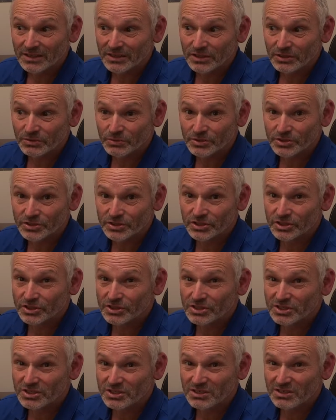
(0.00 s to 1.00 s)
there was
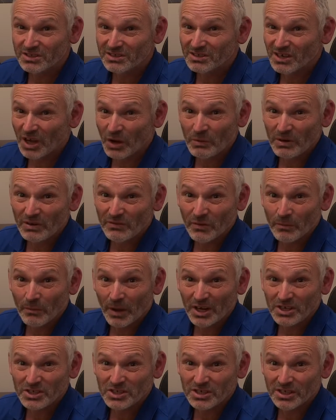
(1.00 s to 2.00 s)
just no
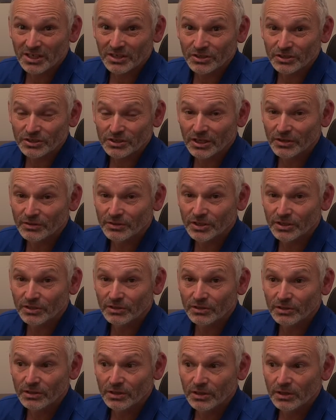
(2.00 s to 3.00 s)
information there to tell
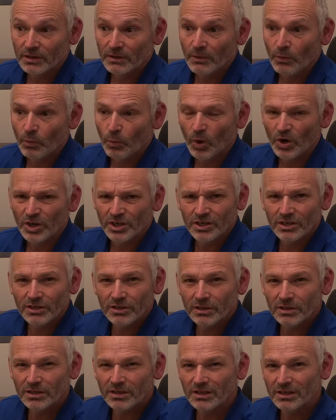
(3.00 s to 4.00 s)
you what you
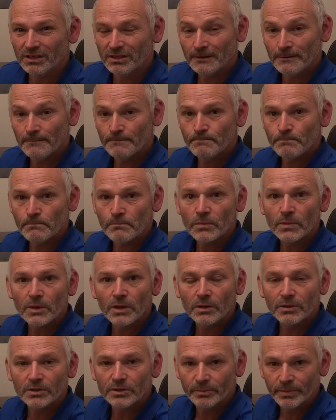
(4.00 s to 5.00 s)
need
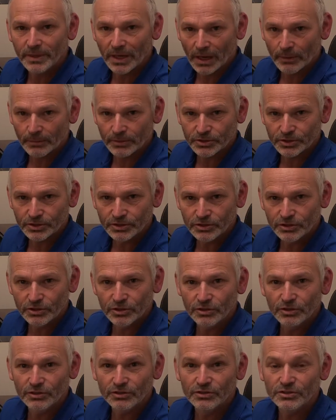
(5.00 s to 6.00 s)
to be able to
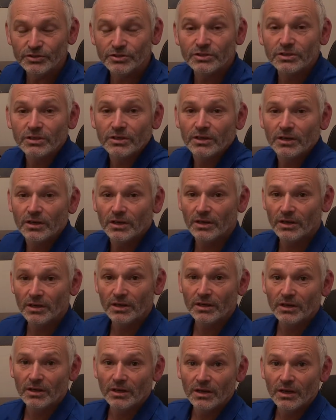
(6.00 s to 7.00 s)
use
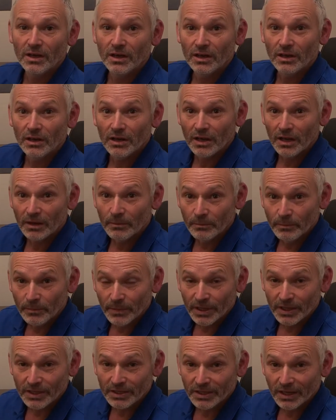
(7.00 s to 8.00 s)

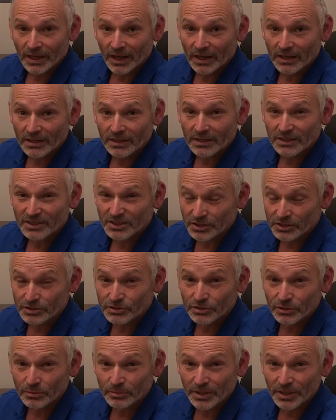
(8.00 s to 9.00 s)
media,
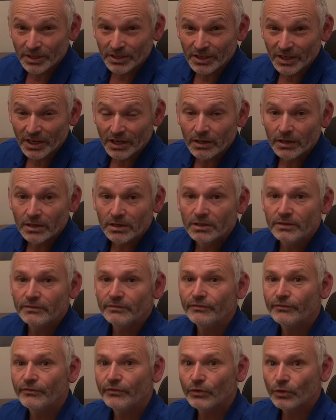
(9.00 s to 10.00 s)
digital media,
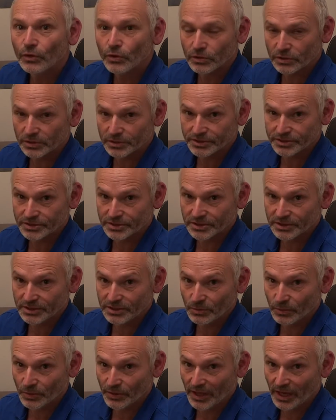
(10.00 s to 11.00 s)

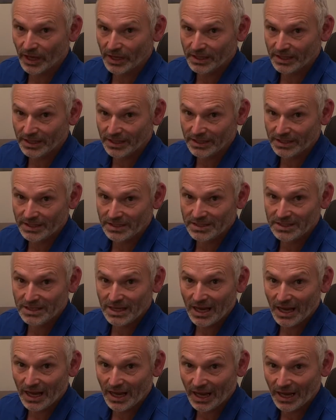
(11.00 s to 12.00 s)
flawlessly without any
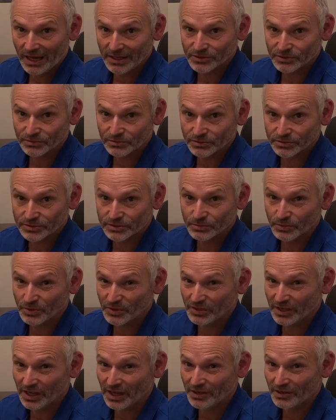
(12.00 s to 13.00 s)
hassles,
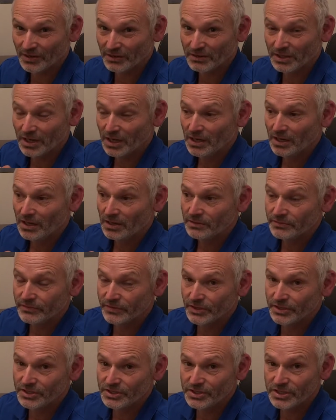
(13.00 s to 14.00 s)
without it
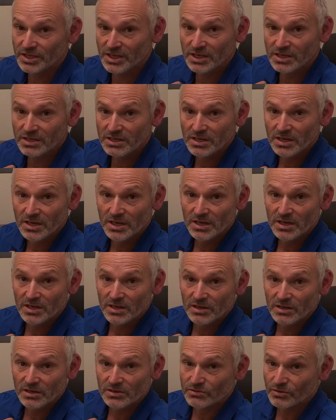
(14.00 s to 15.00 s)
freezing,
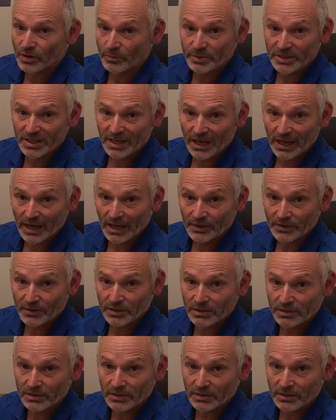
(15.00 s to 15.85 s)
dropping out.